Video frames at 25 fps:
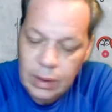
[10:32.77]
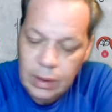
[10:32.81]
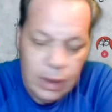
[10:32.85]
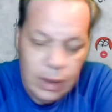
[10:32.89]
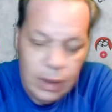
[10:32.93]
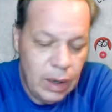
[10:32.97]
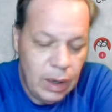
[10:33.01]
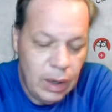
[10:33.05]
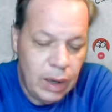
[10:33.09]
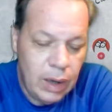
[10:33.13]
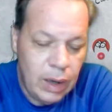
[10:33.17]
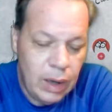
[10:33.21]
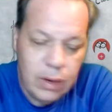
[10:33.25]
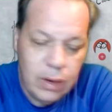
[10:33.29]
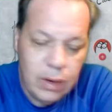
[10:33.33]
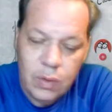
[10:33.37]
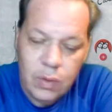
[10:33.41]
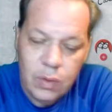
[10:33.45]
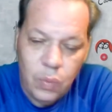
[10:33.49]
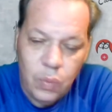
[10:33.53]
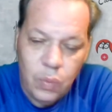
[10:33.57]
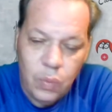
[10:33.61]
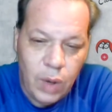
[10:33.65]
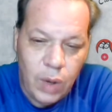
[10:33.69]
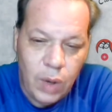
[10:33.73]
I don't know
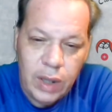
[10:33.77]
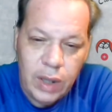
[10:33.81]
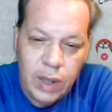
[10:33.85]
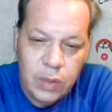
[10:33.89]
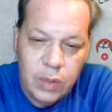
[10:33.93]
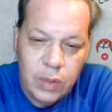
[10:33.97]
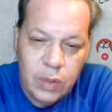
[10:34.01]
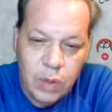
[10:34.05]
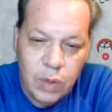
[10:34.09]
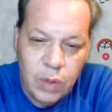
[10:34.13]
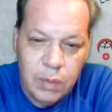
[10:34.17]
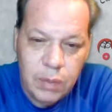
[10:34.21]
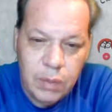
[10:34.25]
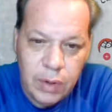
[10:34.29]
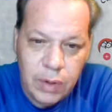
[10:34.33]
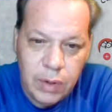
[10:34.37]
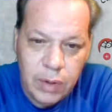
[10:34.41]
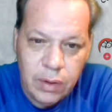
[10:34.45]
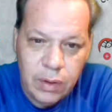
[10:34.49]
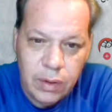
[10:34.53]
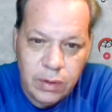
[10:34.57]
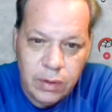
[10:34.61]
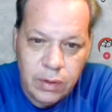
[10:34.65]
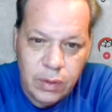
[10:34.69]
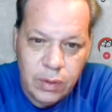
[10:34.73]
why you'd want to marry a
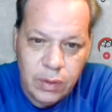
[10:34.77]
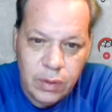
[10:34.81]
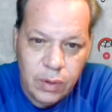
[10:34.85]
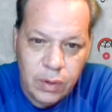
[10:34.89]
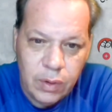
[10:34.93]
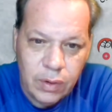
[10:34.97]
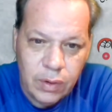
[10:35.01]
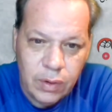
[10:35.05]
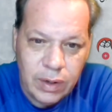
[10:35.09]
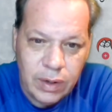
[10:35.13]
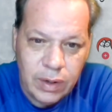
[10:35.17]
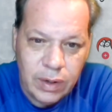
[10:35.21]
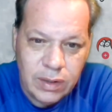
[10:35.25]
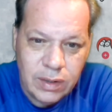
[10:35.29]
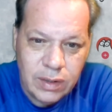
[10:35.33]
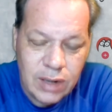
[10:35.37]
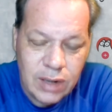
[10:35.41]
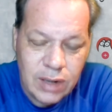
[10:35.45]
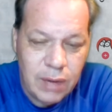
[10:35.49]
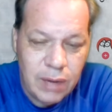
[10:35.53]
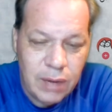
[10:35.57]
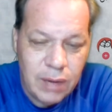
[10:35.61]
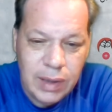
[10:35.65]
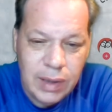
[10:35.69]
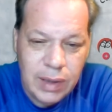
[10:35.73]
13-year-old girl. That does
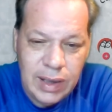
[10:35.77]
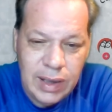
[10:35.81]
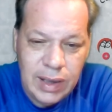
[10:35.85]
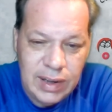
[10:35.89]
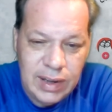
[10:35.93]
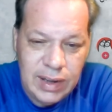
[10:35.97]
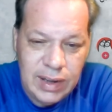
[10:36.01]
not make any